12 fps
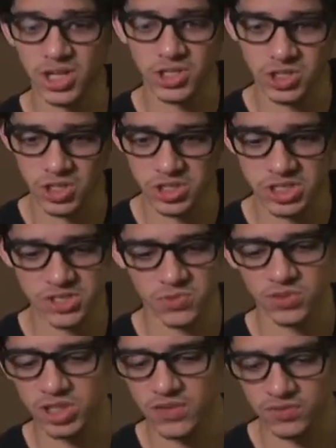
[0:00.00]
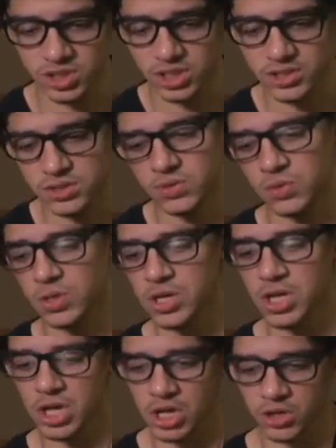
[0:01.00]
their churches and what they've done to
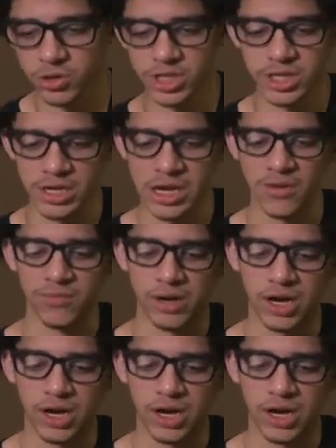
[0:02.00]
create an